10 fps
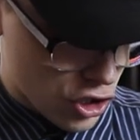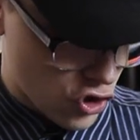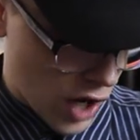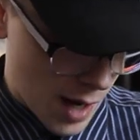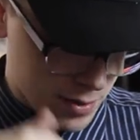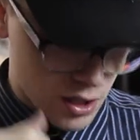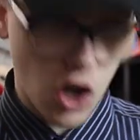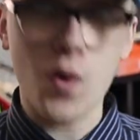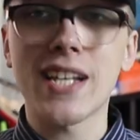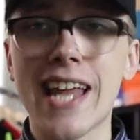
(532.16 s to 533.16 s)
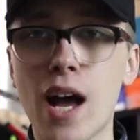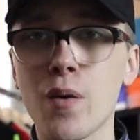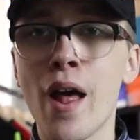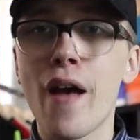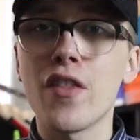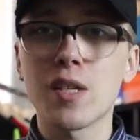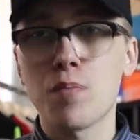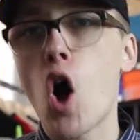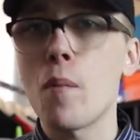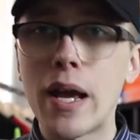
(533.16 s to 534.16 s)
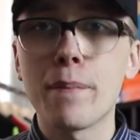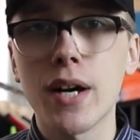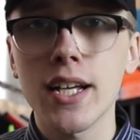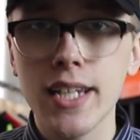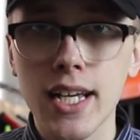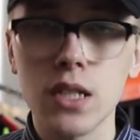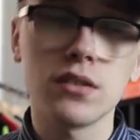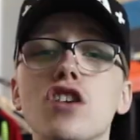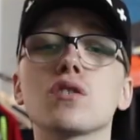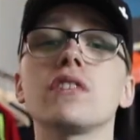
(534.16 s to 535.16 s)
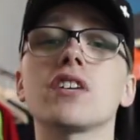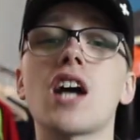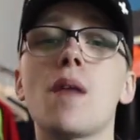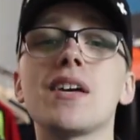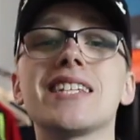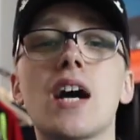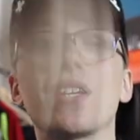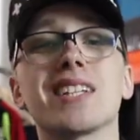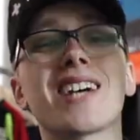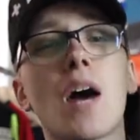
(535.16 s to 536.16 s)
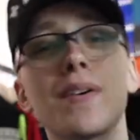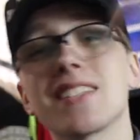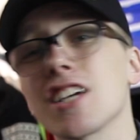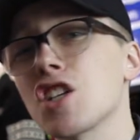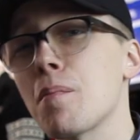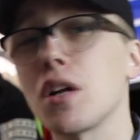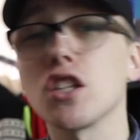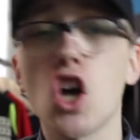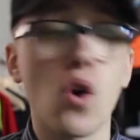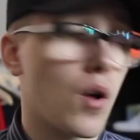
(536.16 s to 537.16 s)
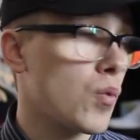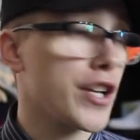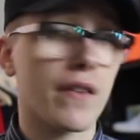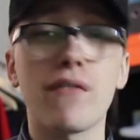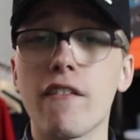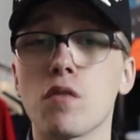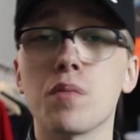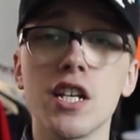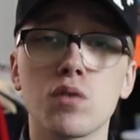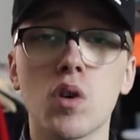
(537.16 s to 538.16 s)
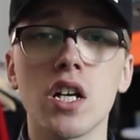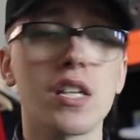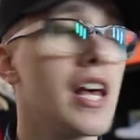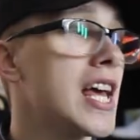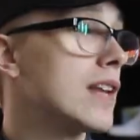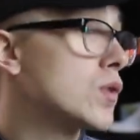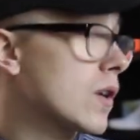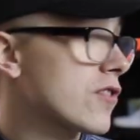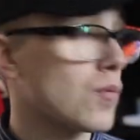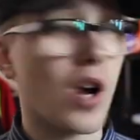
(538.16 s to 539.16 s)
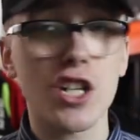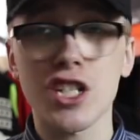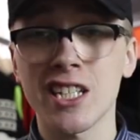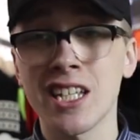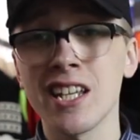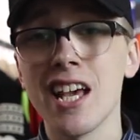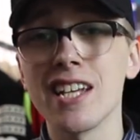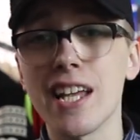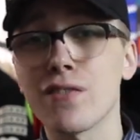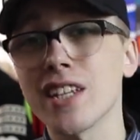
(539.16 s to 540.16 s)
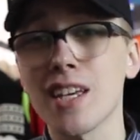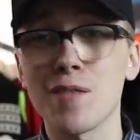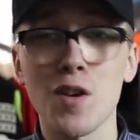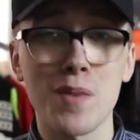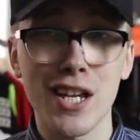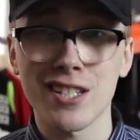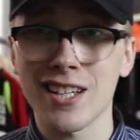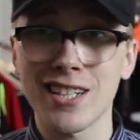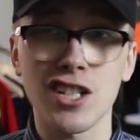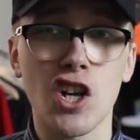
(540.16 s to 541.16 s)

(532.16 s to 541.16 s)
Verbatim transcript: stripes going down this ball main button down. Also leave a comment down in the comment section below on what your favorite piece was. And if you are from Washington, definitely give me your opinions on that